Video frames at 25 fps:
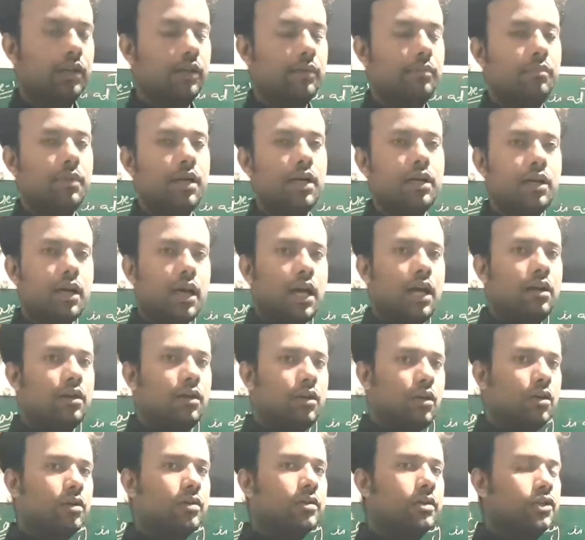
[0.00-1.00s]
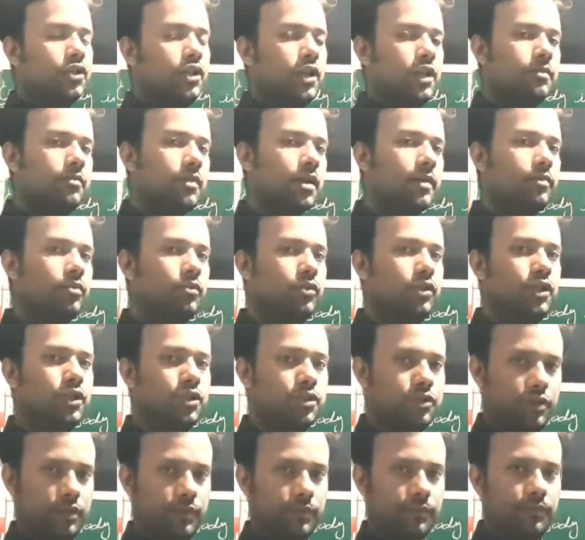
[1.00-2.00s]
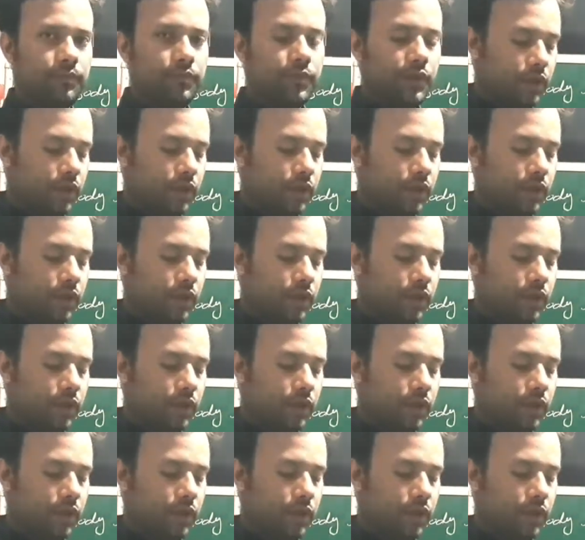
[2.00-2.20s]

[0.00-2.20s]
but I'll not change my position,